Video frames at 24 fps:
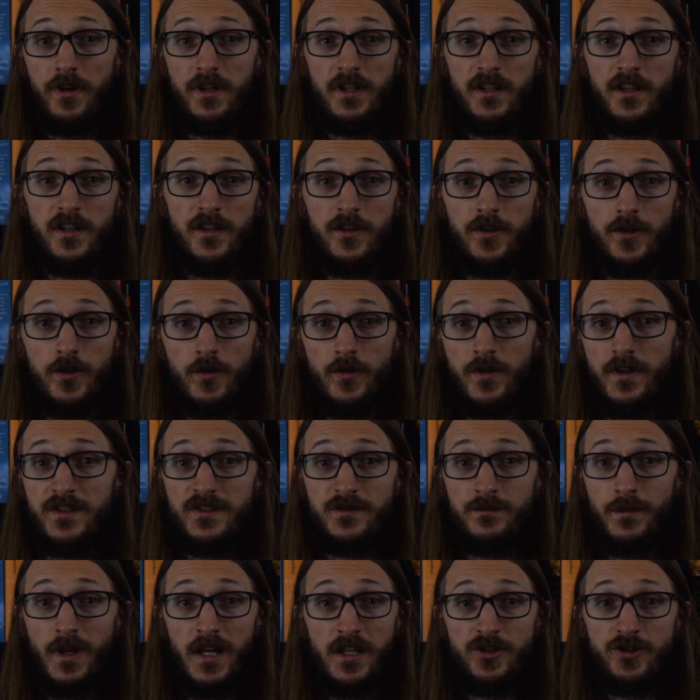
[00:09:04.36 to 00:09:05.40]
we need to do is
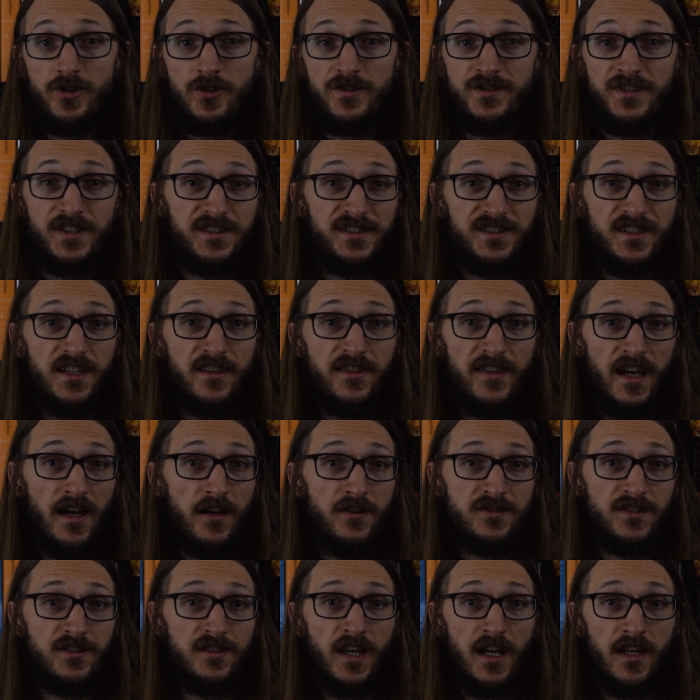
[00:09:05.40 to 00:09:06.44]
measure
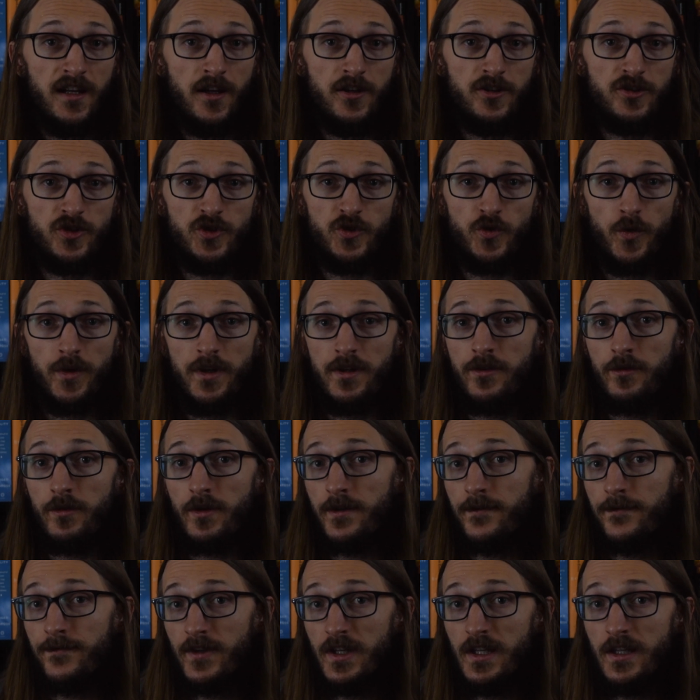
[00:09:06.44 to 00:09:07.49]
16,923
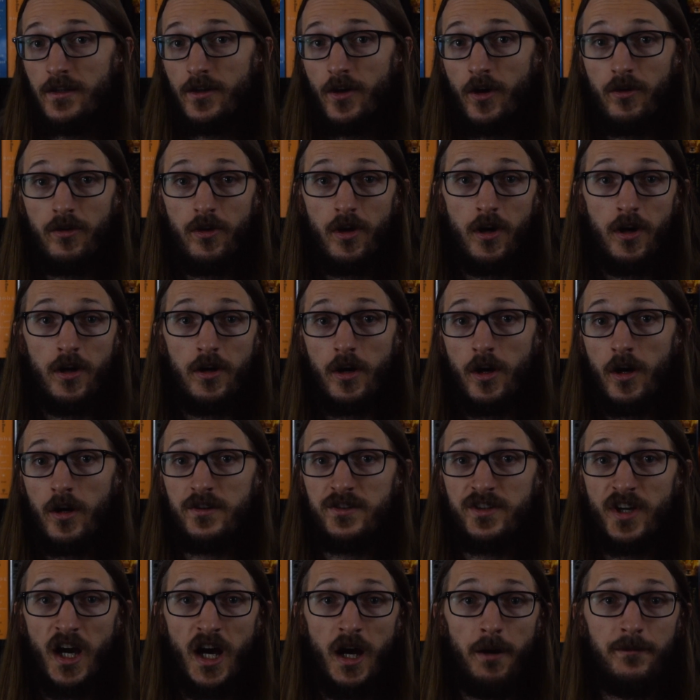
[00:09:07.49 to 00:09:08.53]
feet along our
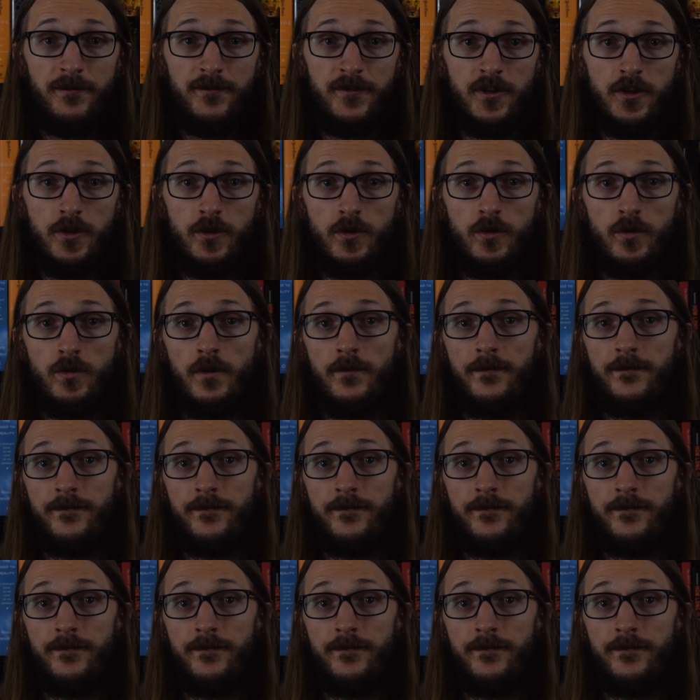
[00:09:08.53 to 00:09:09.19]
top view